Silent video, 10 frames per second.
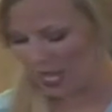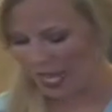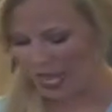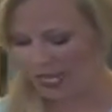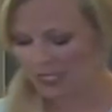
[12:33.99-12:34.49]

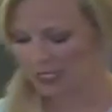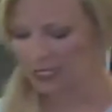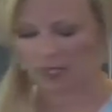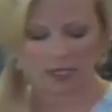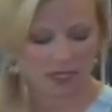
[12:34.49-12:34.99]
And
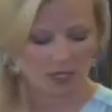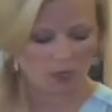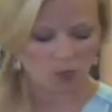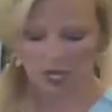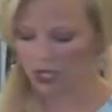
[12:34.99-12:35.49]

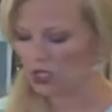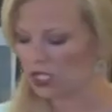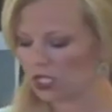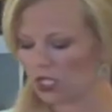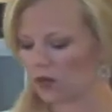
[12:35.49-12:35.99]
what I
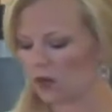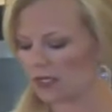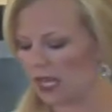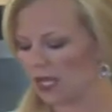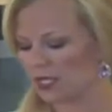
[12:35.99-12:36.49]
usually do
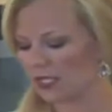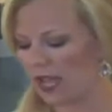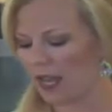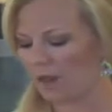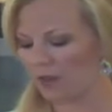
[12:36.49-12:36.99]
is I just
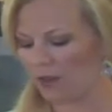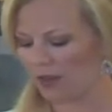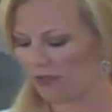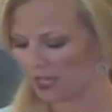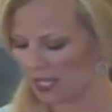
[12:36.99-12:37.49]
kind of
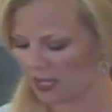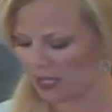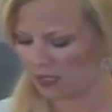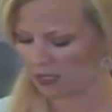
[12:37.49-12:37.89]
roughly